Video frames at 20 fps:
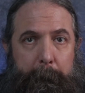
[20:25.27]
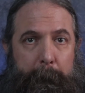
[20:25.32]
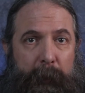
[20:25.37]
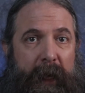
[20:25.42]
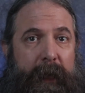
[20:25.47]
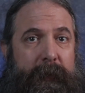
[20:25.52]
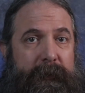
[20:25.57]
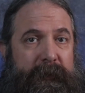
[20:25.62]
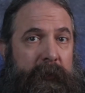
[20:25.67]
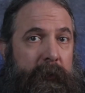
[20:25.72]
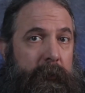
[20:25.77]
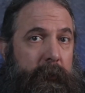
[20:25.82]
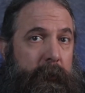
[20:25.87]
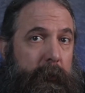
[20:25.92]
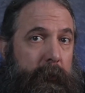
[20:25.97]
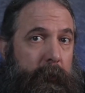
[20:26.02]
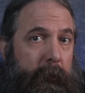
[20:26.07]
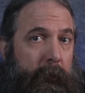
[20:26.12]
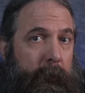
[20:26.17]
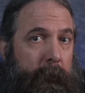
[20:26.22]
But
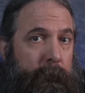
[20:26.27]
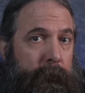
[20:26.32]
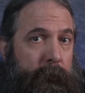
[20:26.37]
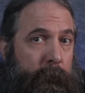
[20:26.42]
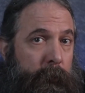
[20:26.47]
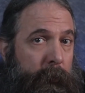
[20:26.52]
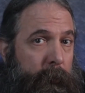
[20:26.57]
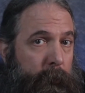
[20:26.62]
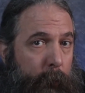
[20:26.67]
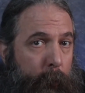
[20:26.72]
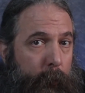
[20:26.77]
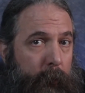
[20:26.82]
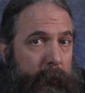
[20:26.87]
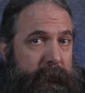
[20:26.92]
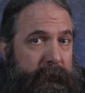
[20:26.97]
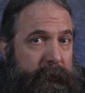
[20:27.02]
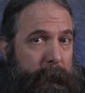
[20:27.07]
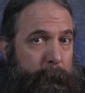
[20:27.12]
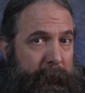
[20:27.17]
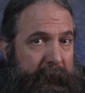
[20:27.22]
if the
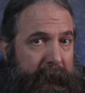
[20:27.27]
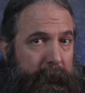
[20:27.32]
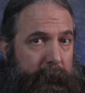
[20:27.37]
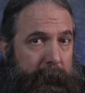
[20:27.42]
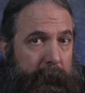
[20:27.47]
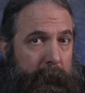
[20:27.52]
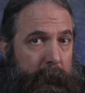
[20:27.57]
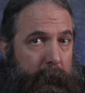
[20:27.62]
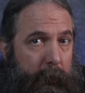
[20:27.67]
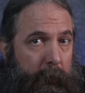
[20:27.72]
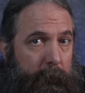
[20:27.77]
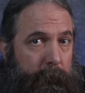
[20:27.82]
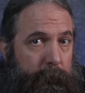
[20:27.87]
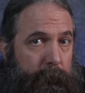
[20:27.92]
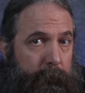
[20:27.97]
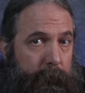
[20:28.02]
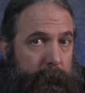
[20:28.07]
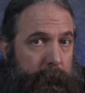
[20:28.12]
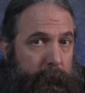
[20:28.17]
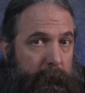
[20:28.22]
reward is appealing
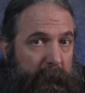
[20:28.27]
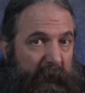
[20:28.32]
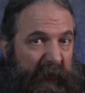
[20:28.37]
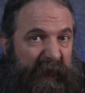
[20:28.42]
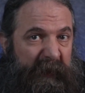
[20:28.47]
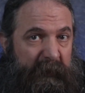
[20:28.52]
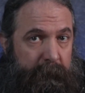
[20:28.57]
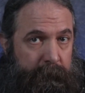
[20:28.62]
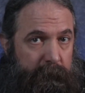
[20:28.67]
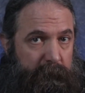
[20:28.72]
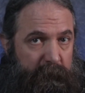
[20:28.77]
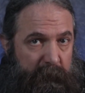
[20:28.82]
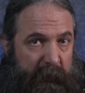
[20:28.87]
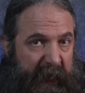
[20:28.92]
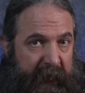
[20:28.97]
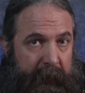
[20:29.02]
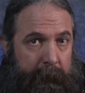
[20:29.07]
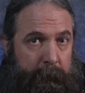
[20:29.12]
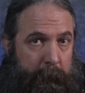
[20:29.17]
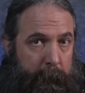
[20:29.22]
enough and
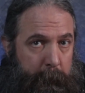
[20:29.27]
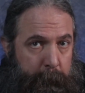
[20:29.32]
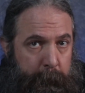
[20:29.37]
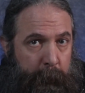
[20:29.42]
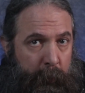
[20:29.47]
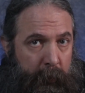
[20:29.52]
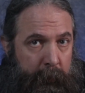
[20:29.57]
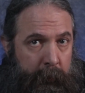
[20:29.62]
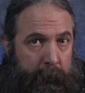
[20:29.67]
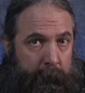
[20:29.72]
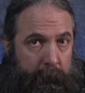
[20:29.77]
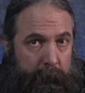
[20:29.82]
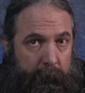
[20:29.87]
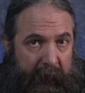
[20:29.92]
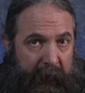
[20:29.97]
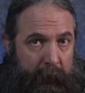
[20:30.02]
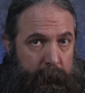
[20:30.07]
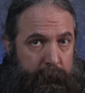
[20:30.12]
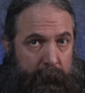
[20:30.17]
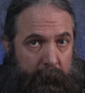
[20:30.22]
they put it
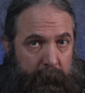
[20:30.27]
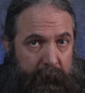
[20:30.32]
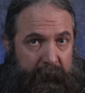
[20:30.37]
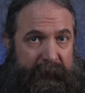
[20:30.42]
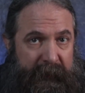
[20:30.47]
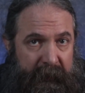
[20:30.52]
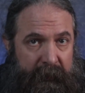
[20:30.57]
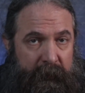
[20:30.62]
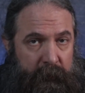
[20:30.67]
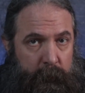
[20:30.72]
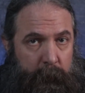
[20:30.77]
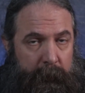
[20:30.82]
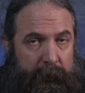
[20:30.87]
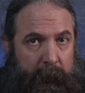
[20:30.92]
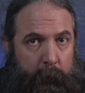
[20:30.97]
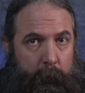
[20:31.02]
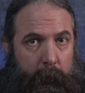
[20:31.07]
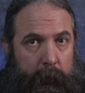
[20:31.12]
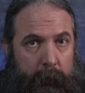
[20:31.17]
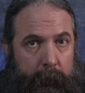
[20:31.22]
out there that this is what
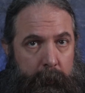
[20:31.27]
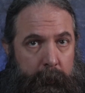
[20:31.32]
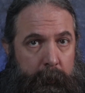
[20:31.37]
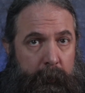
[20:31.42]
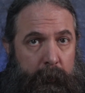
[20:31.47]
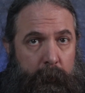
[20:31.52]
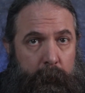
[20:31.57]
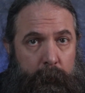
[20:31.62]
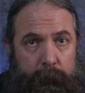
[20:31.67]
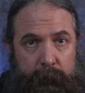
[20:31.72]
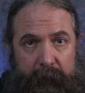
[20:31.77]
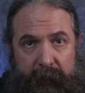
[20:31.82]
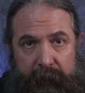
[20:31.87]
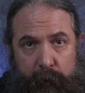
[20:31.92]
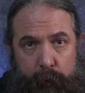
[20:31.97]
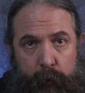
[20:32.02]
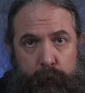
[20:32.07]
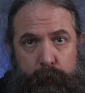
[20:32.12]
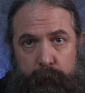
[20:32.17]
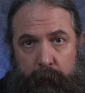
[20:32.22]
they wanted to do, they
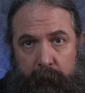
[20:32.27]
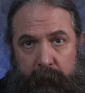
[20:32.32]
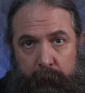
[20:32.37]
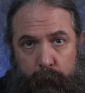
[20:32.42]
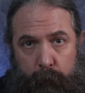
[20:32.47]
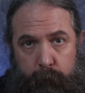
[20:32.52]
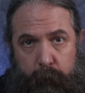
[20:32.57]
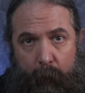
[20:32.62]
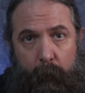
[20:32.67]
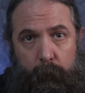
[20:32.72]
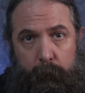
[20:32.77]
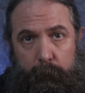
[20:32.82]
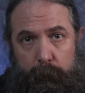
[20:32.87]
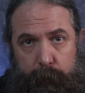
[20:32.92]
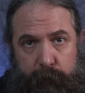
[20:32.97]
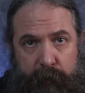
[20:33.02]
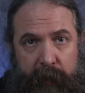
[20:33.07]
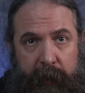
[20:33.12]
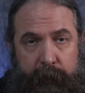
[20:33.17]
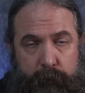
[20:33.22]
usually won't
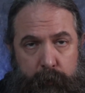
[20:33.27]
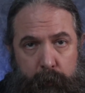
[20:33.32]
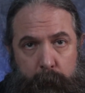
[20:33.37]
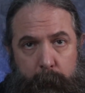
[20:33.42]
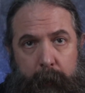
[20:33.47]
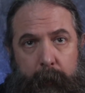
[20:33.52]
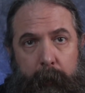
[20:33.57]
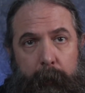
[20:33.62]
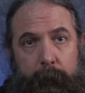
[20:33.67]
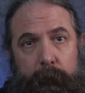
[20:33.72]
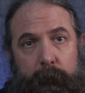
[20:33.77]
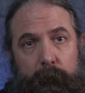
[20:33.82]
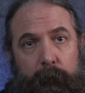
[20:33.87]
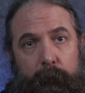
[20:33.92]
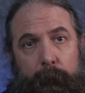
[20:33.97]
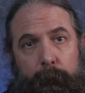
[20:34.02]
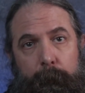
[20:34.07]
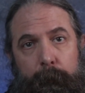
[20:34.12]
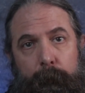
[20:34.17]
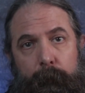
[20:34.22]
change their minds.